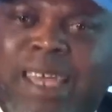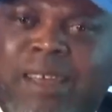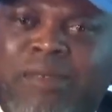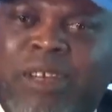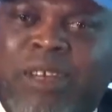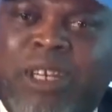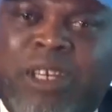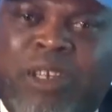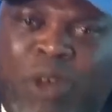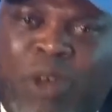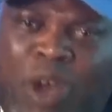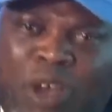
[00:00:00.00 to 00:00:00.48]
a
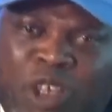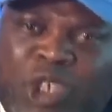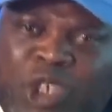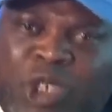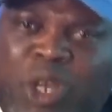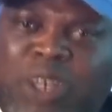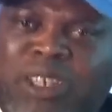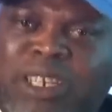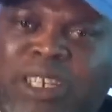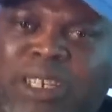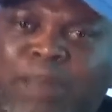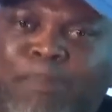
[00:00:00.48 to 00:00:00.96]

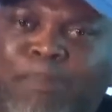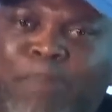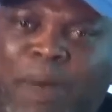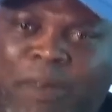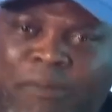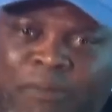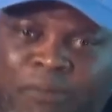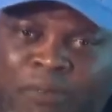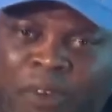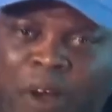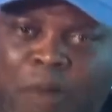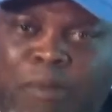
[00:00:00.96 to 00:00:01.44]
reduction in the
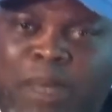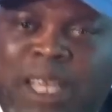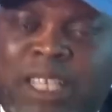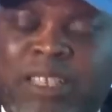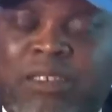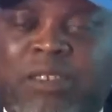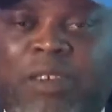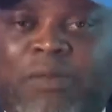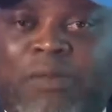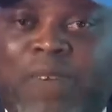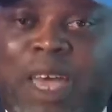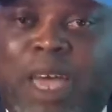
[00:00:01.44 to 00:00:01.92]

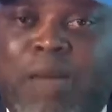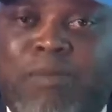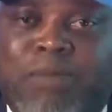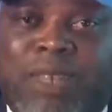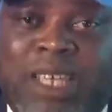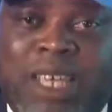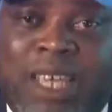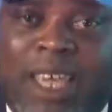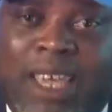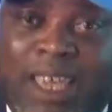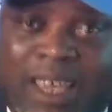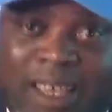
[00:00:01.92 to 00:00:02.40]
performance of
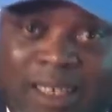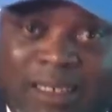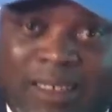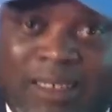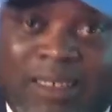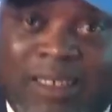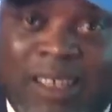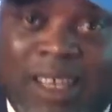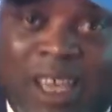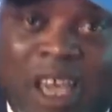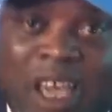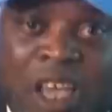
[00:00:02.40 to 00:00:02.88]

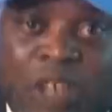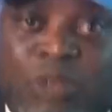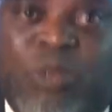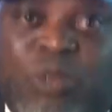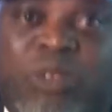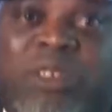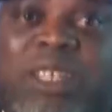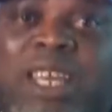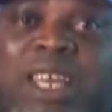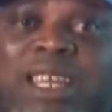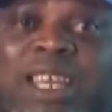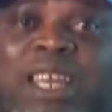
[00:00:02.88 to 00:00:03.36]
MDAs,
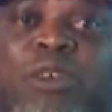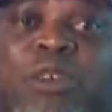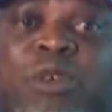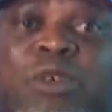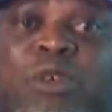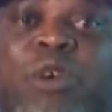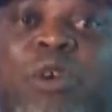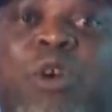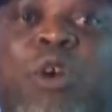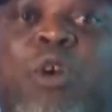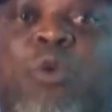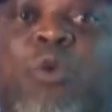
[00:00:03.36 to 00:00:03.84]
to say that,
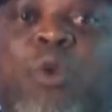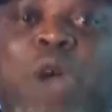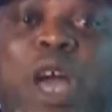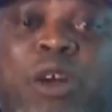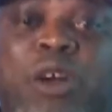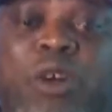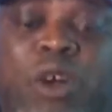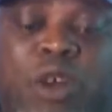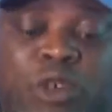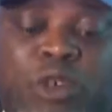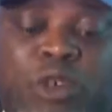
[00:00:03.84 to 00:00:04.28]
look, we